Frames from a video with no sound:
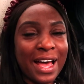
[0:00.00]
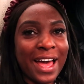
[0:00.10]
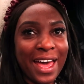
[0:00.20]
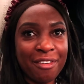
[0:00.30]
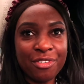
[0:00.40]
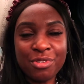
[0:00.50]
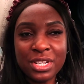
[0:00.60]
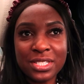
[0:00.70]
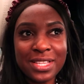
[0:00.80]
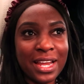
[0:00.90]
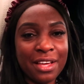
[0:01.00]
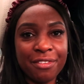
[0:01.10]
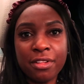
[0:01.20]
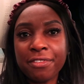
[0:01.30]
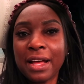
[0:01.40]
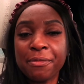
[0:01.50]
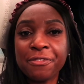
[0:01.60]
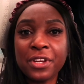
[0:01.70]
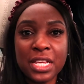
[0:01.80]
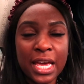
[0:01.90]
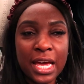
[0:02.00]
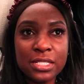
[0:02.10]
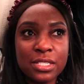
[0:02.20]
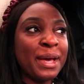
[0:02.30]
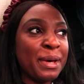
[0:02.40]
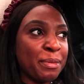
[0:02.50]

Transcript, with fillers: I haven't reached that level of comfort yet